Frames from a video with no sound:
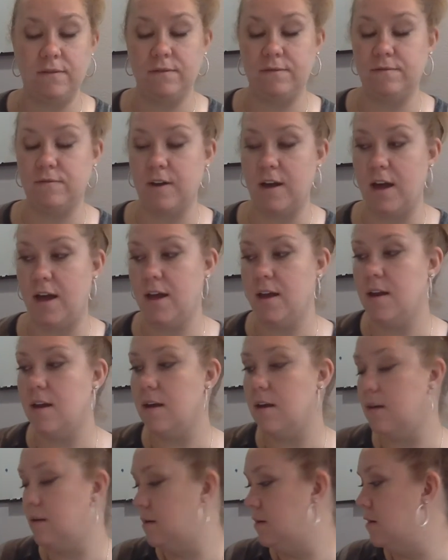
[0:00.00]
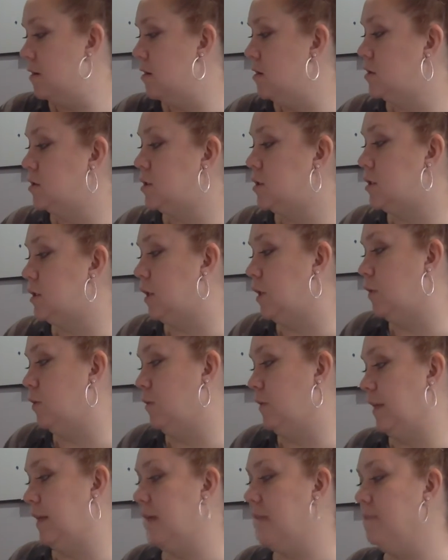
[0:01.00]
Fred
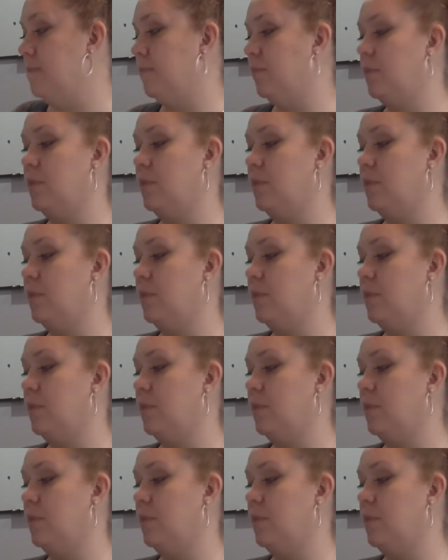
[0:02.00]
slowly.